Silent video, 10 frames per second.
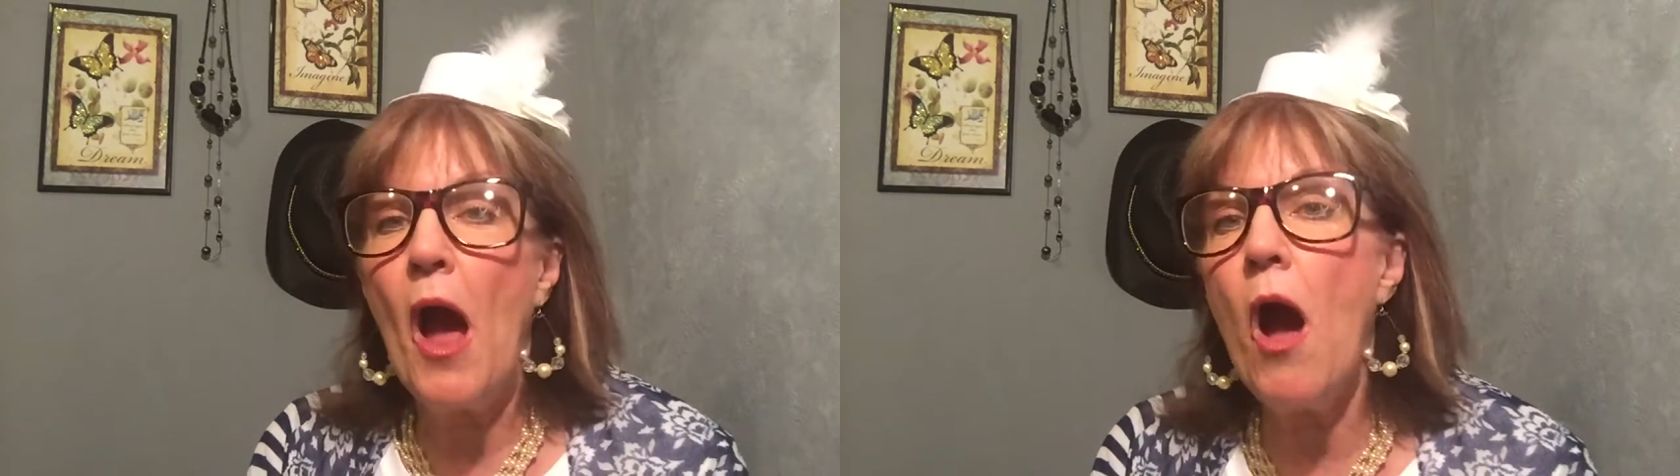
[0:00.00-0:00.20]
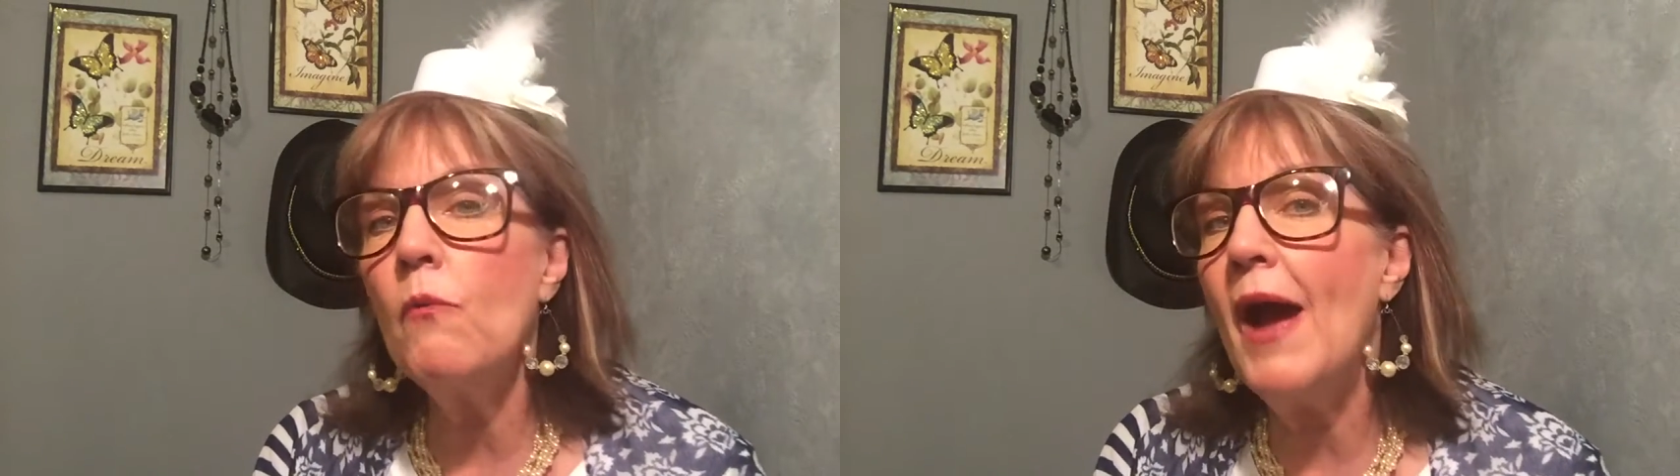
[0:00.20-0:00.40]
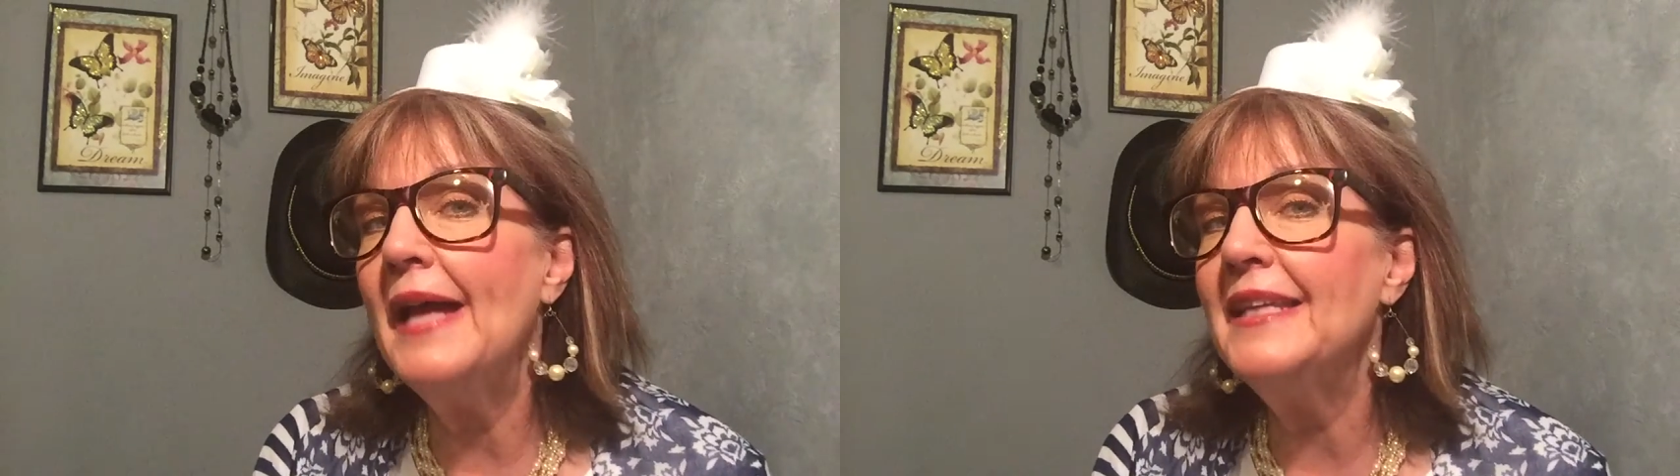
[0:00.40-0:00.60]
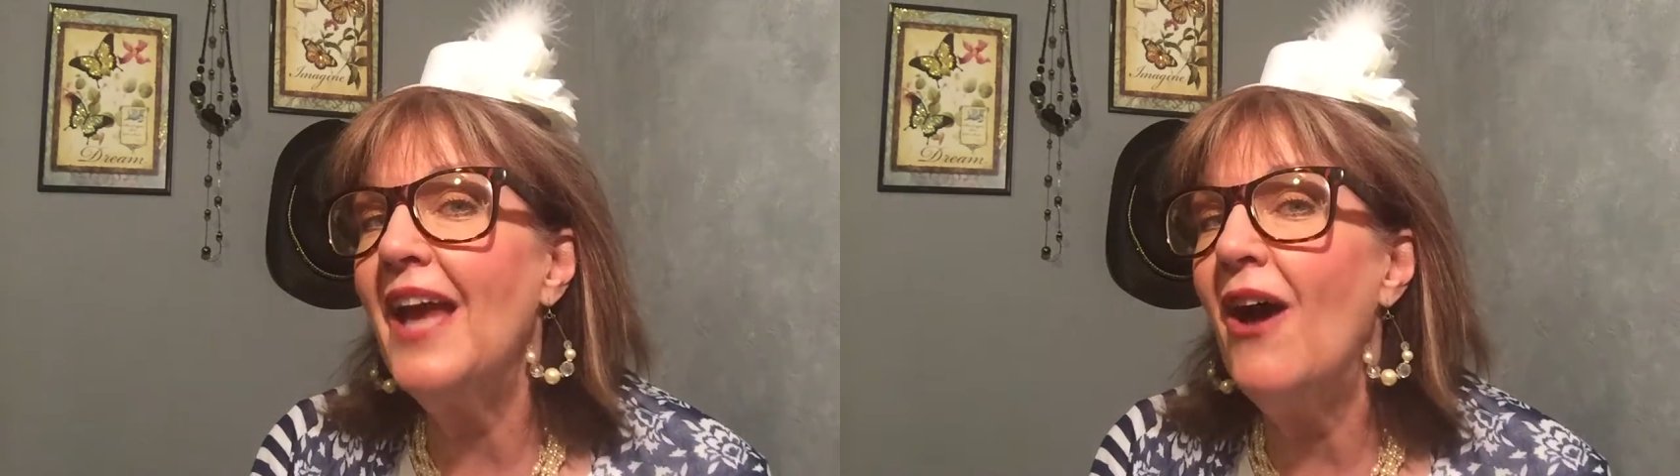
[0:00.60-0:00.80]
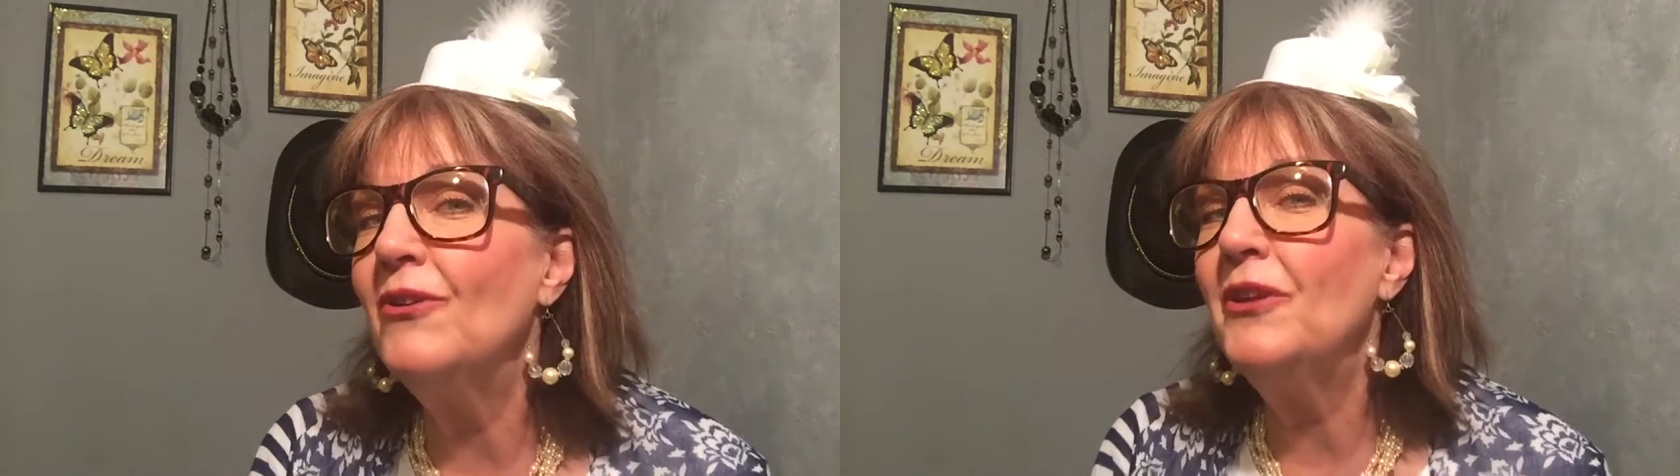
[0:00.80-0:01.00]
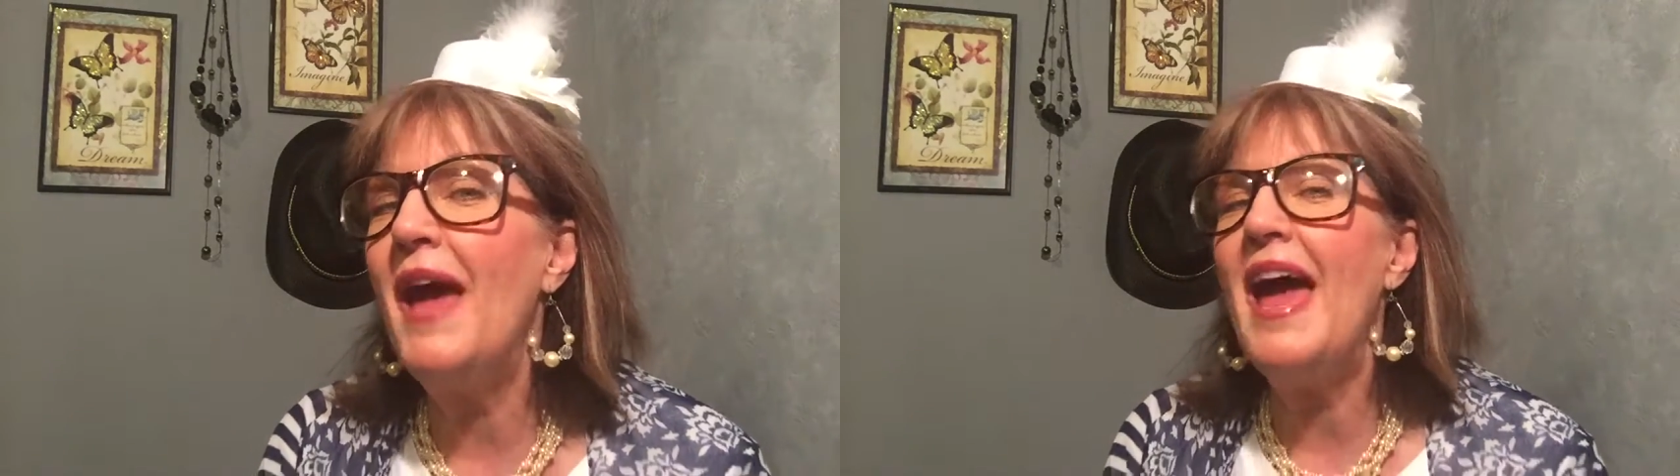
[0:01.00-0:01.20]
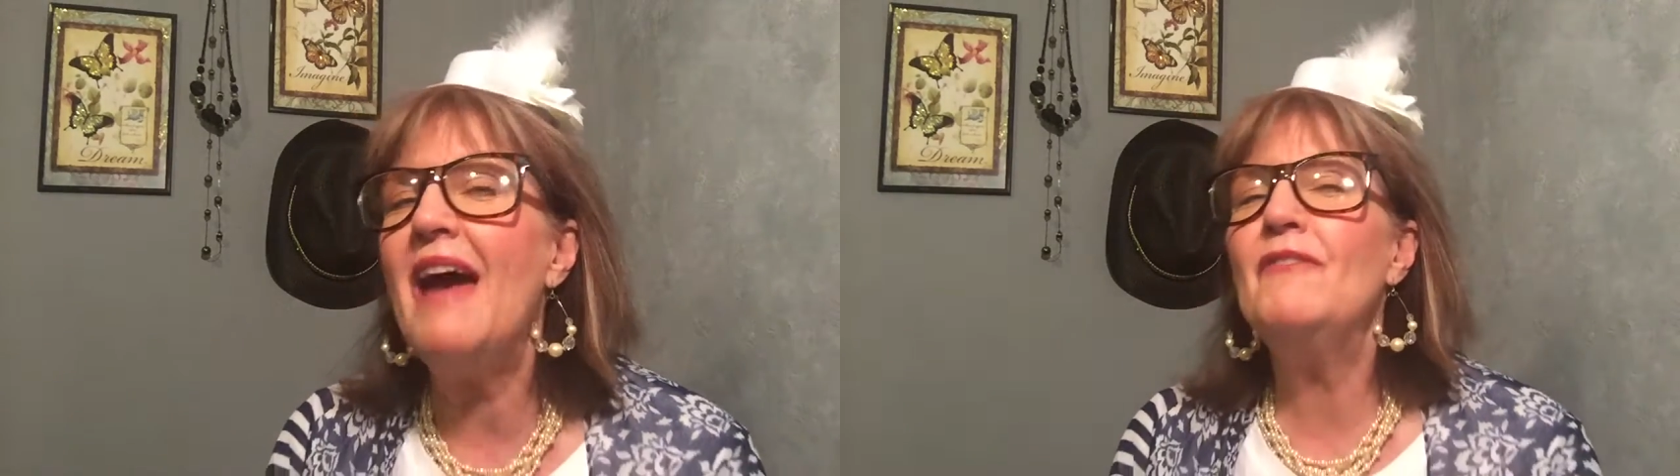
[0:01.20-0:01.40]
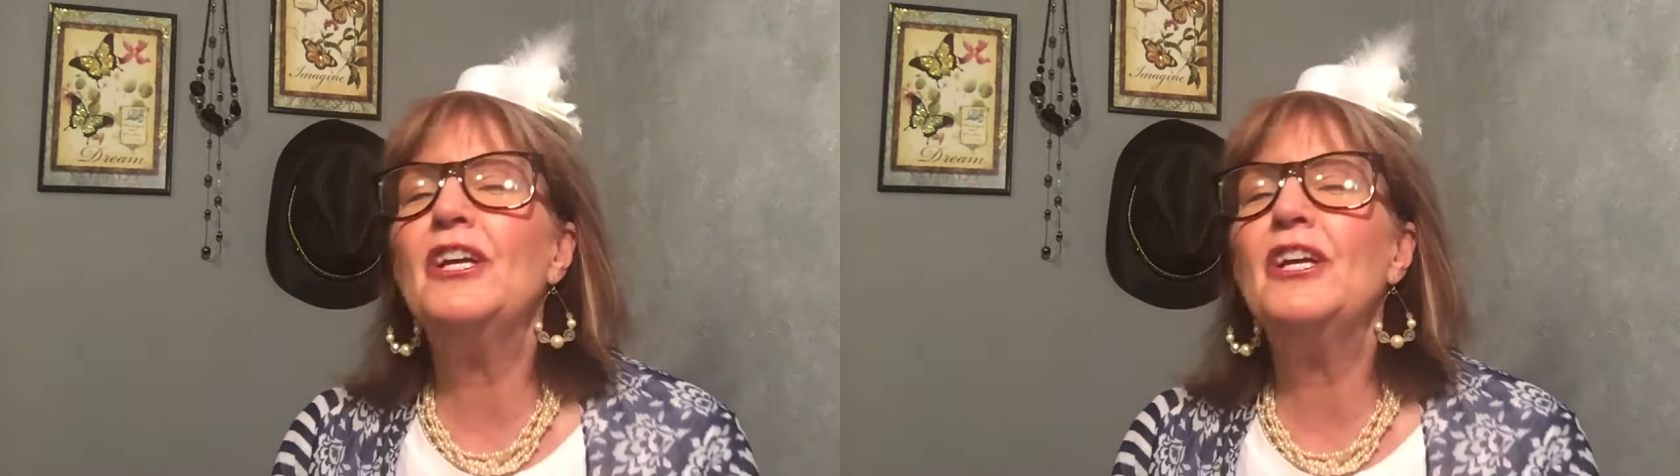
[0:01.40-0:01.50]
All right, y'all. You have a